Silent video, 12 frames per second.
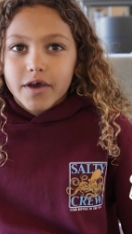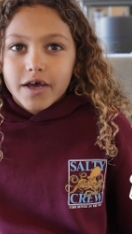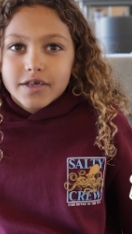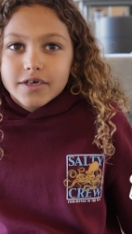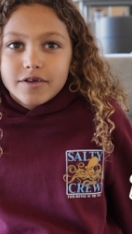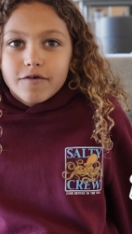We
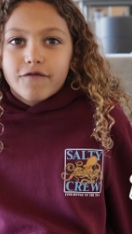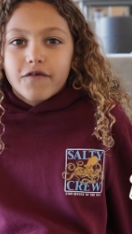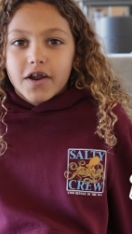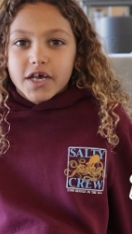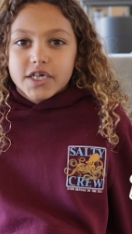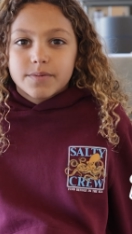get to do
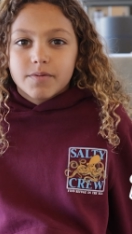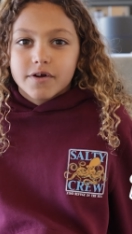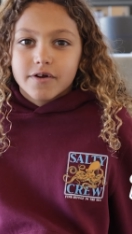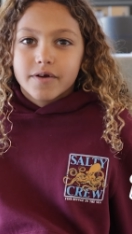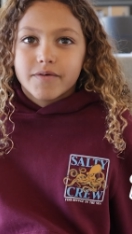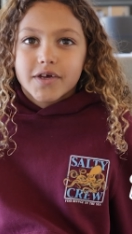fun
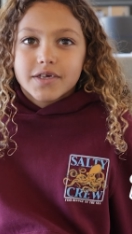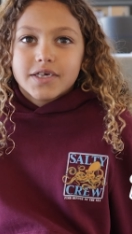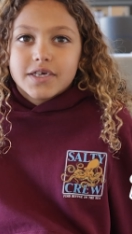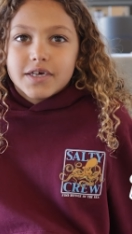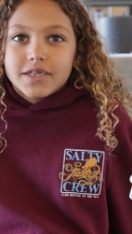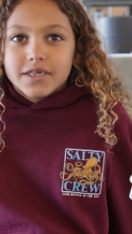
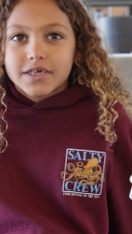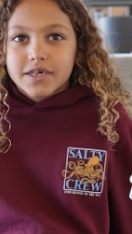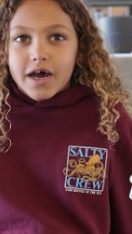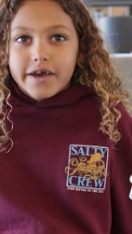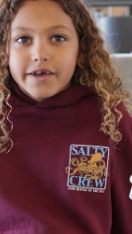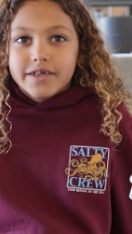experiments in
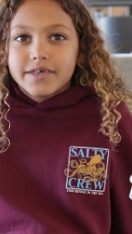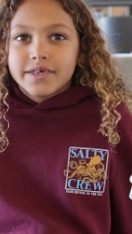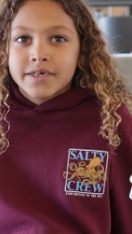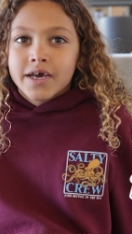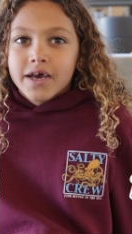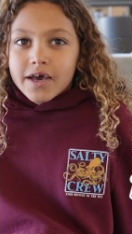
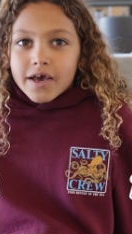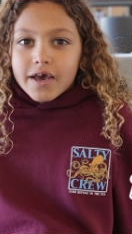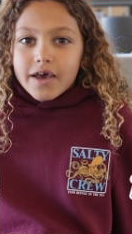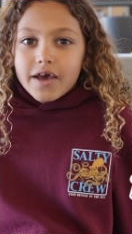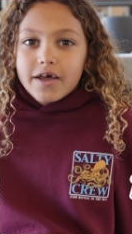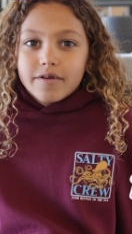science,
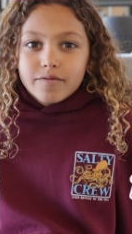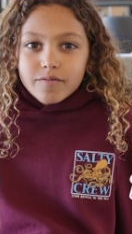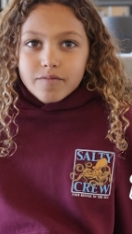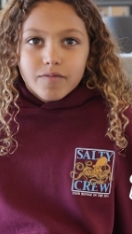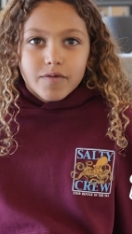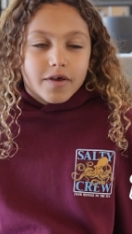and
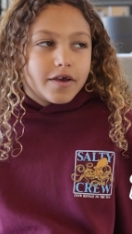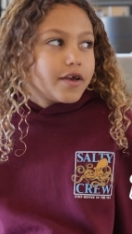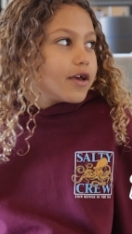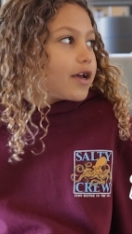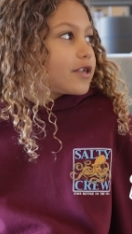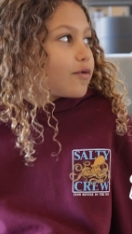we
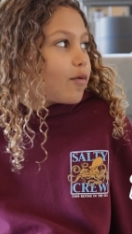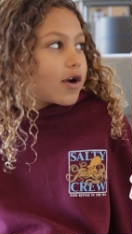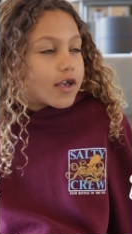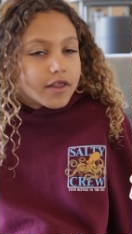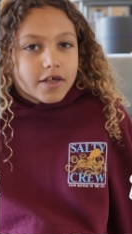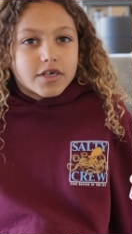get to
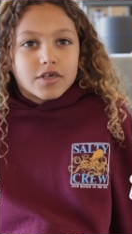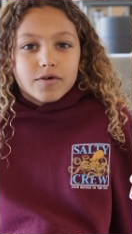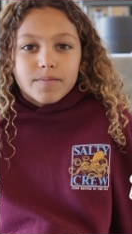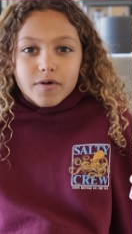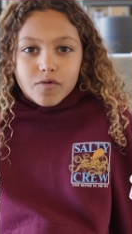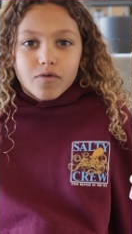work in this
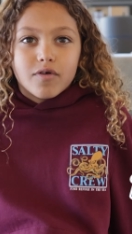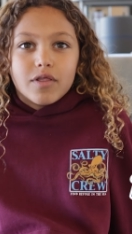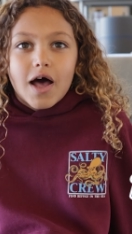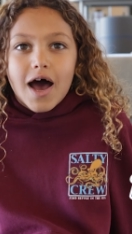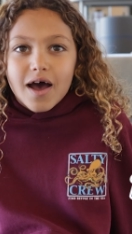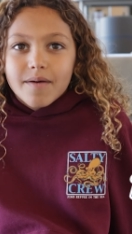super cool
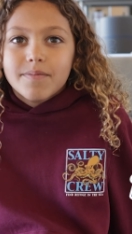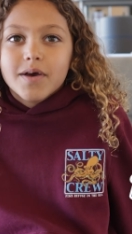lab.